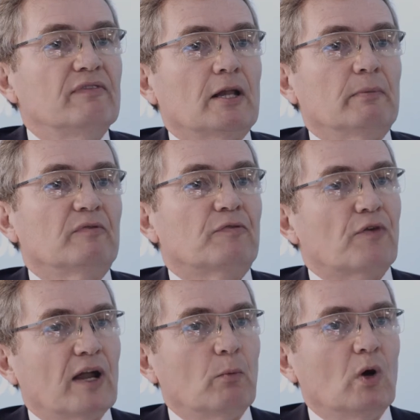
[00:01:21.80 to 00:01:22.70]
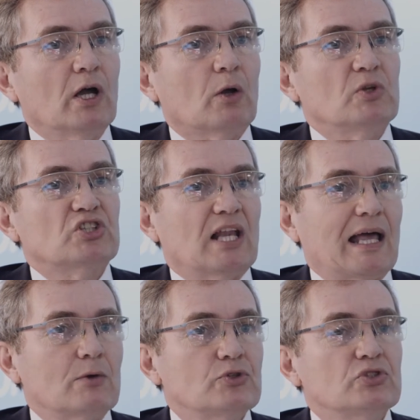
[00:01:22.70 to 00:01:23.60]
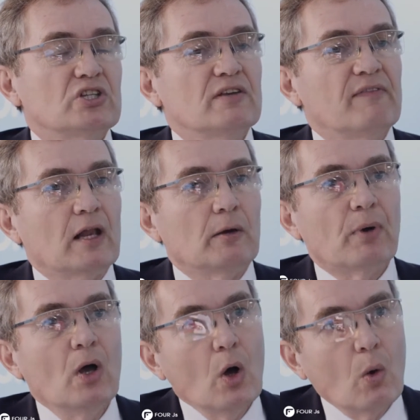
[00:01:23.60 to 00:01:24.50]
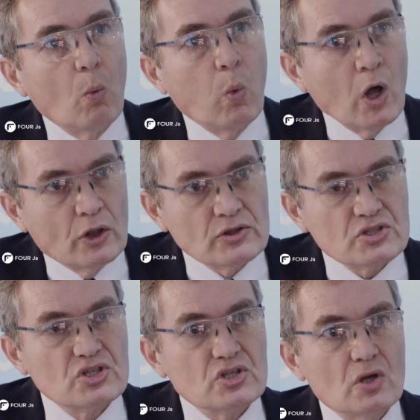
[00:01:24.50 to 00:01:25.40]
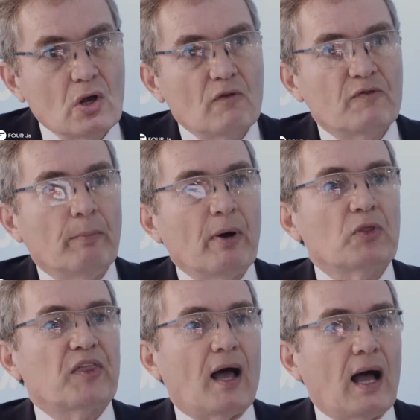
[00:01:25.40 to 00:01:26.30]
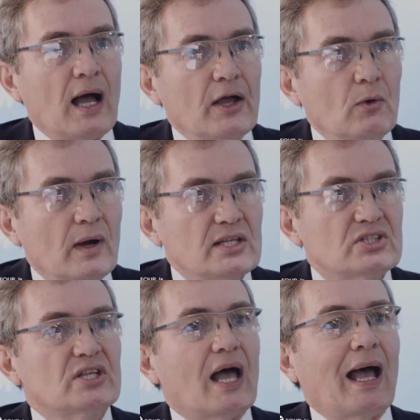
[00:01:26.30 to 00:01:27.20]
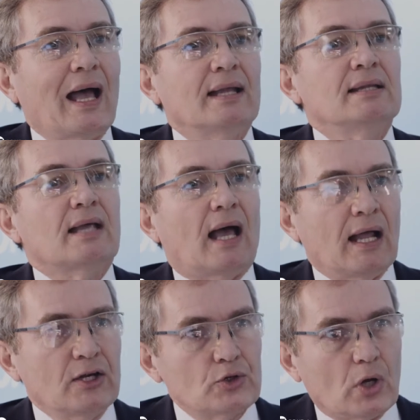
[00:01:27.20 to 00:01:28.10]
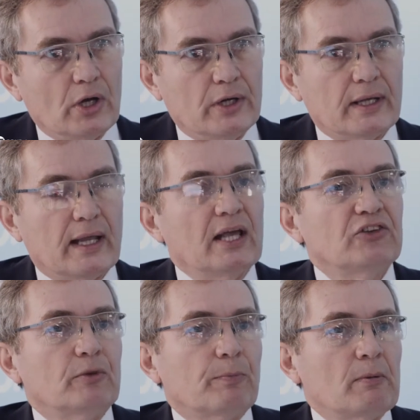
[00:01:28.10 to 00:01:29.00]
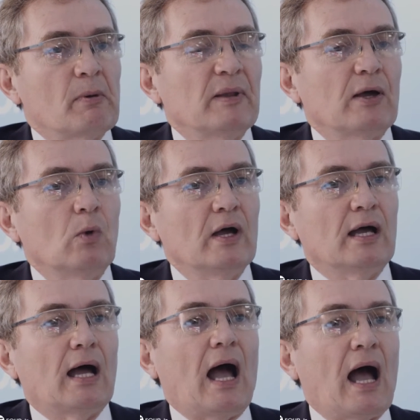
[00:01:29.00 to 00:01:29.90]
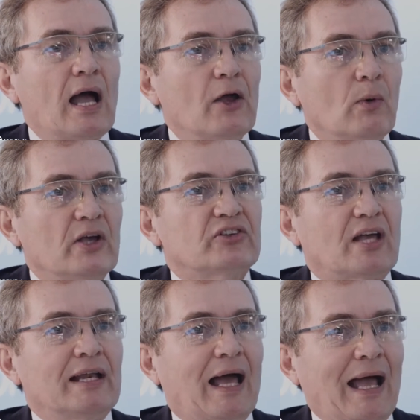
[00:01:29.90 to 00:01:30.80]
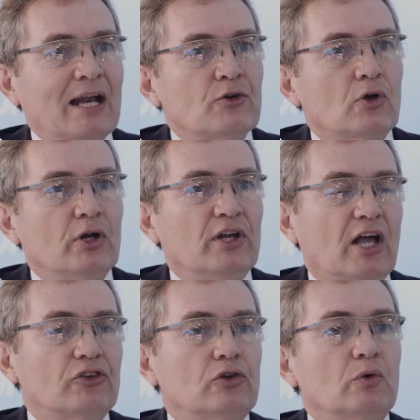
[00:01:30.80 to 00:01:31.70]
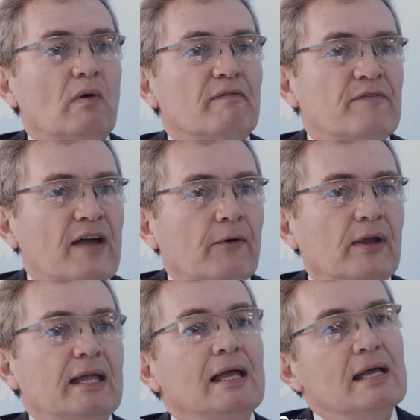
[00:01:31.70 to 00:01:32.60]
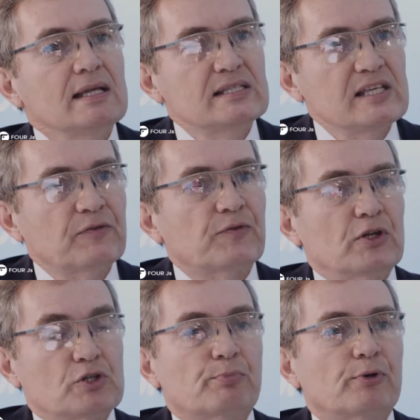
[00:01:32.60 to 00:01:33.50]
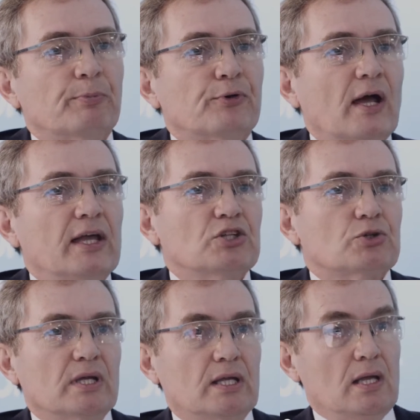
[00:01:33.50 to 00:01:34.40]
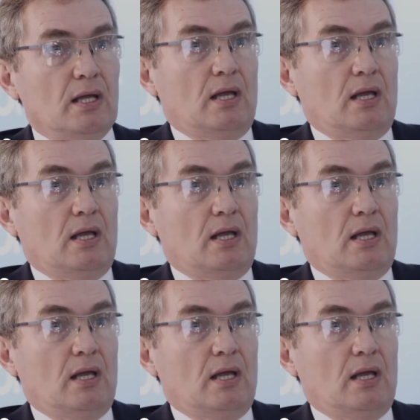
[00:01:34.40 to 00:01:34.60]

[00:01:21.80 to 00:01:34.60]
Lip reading: development framework which allows you to develop once for both iOS and Android. And as you're probably aware, iOS and Android are 2 very different proprietary